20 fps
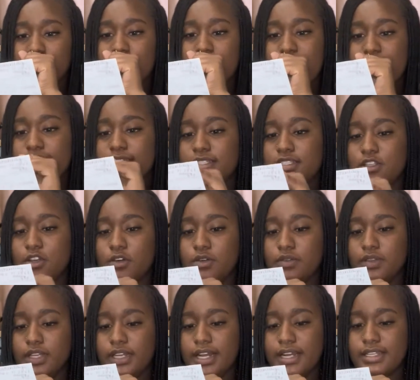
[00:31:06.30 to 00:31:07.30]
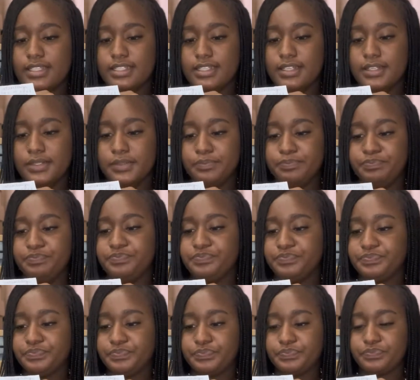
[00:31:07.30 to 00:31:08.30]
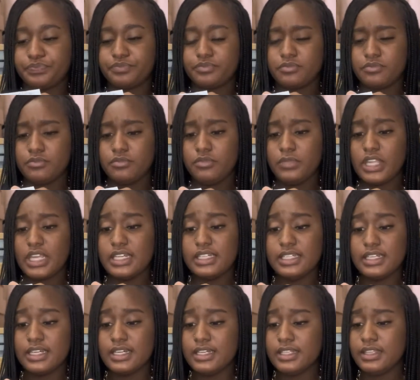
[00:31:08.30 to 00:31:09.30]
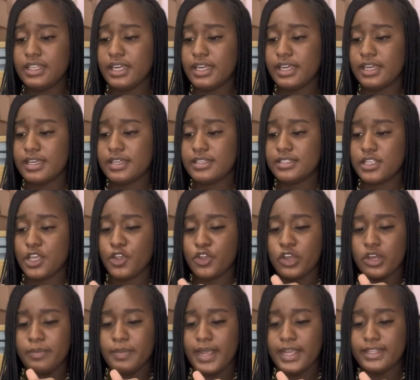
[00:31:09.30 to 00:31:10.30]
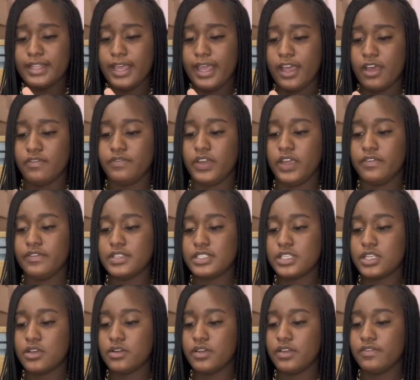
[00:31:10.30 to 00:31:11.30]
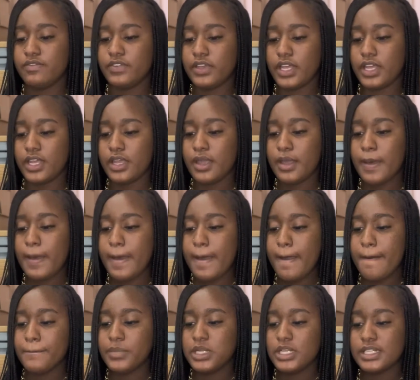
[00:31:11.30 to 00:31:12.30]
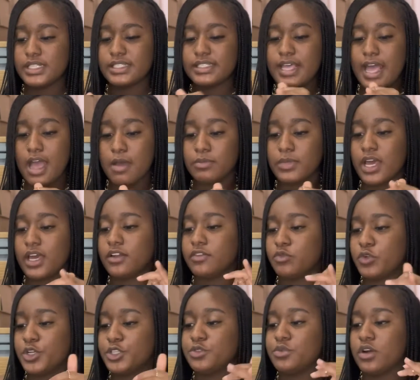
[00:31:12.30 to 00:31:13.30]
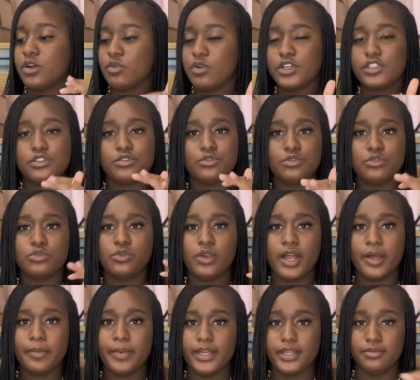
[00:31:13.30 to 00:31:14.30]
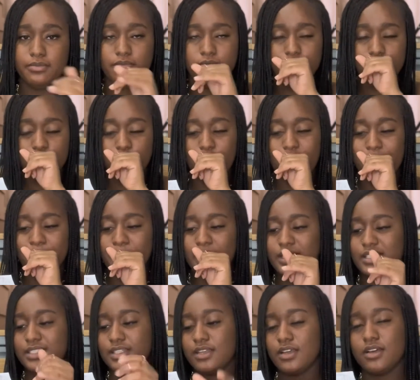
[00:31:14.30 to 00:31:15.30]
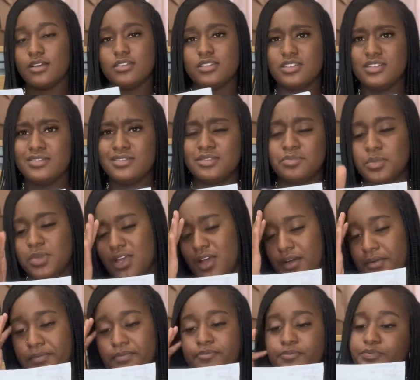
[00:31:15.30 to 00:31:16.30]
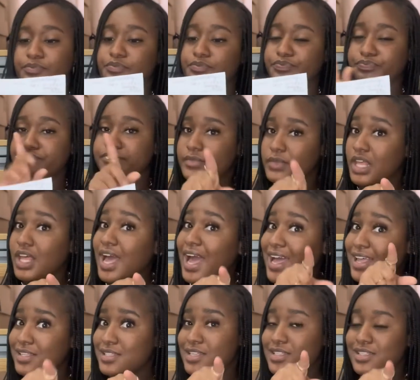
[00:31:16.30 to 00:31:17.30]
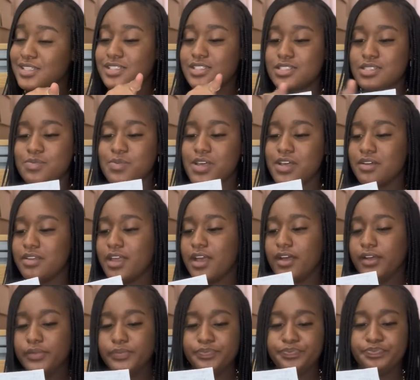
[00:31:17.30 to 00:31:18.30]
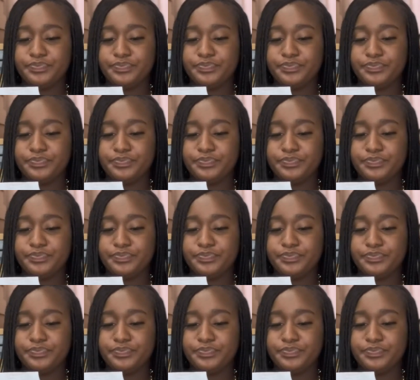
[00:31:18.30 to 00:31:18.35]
And so then I said, the good thing is in your bay they have every single event plus timeline of what you are going to do throughout basic. Excuse me, y'all. I said this as well, y'all.